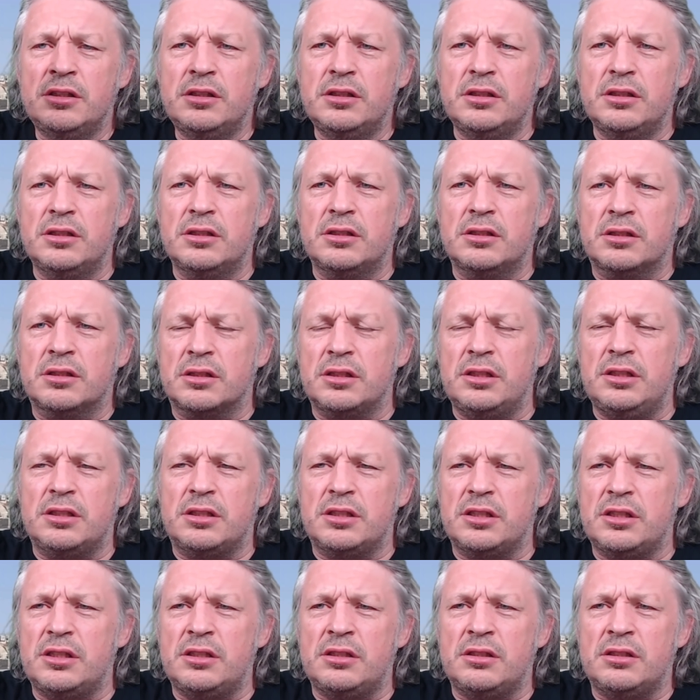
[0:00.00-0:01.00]
the
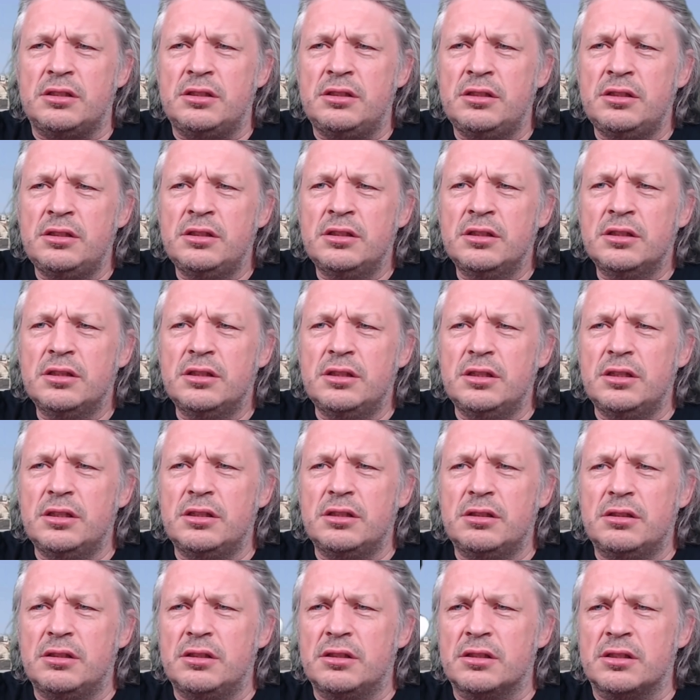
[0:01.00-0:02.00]
princess,
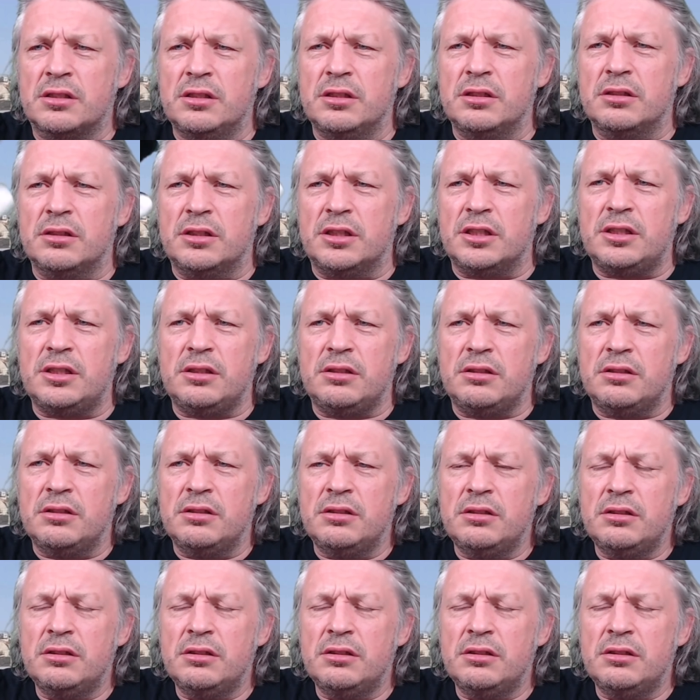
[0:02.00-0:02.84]
the Snow White.